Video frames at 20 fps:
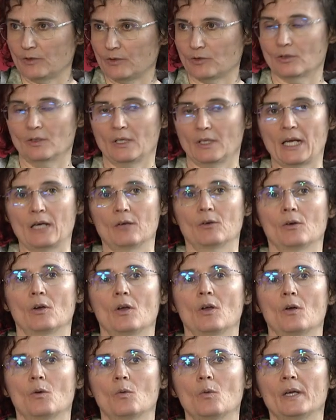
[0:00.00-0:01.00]
for
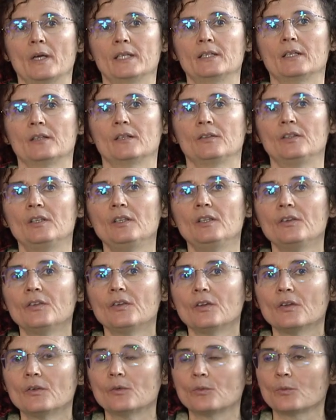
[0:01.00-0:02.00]
sleep
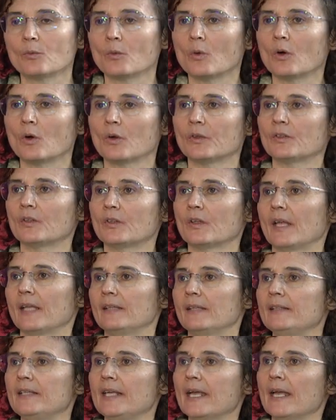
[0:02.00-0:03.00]
research, because we have the
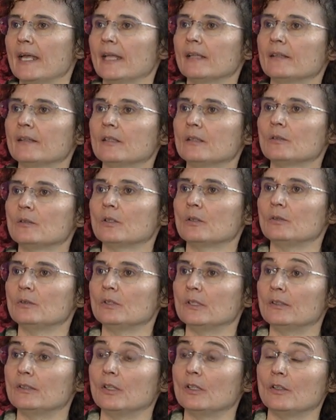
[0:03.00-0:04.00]
tools,
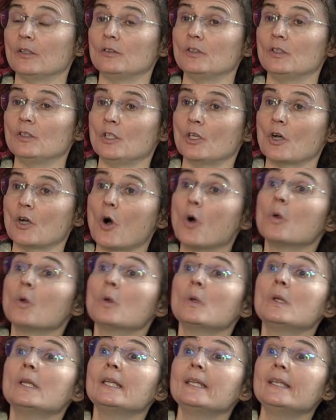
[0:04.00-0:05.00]
not
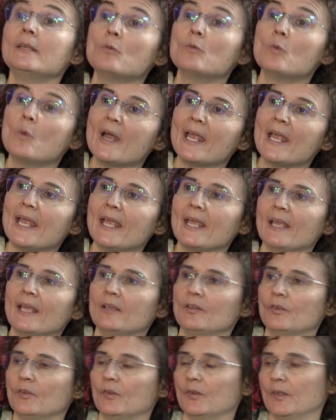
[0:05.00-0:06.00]
all of
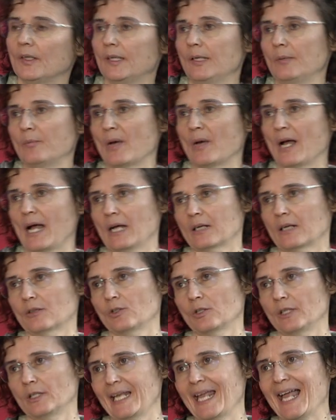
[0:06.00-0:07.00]
them, but
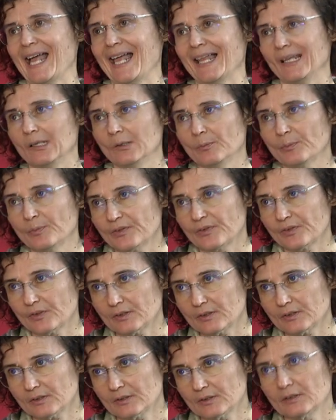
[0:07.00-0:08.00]
many of them,
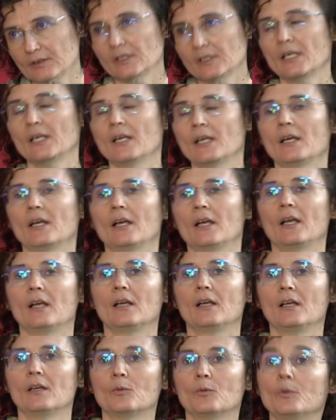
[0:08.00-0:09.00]
to
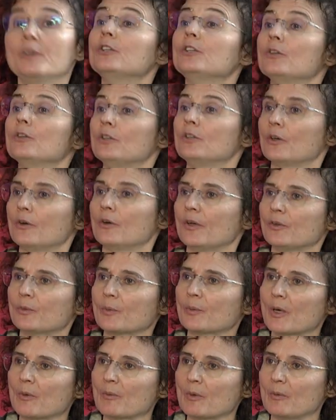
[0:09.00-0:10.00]
really
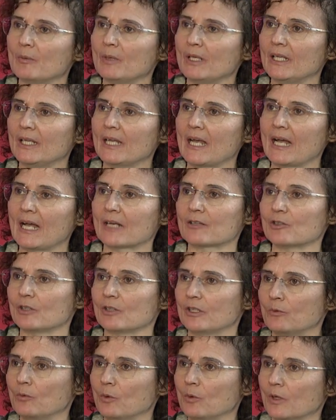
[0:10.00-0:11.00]
realistically be
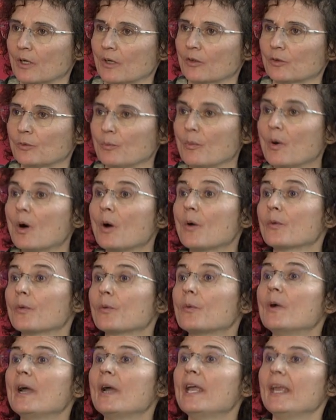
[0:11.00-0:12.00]
able to
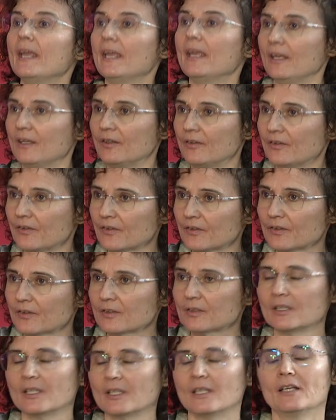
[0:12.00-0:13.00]
do this. So to
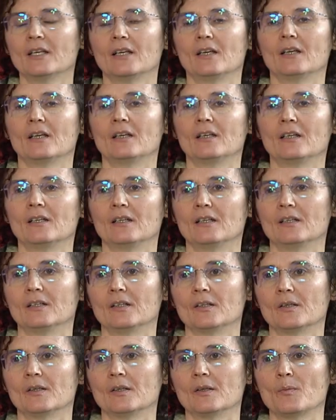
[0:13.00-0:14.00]
give you a very precise
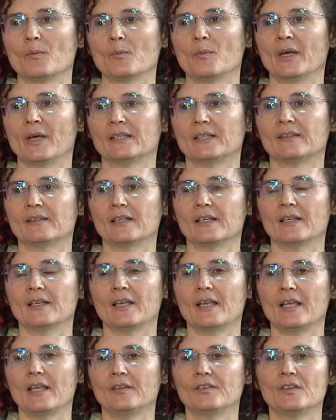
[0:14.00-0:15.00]
example, you know,
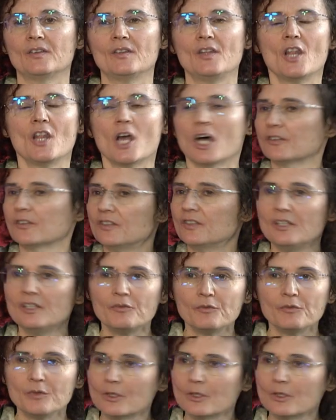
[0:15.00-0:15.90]
until now,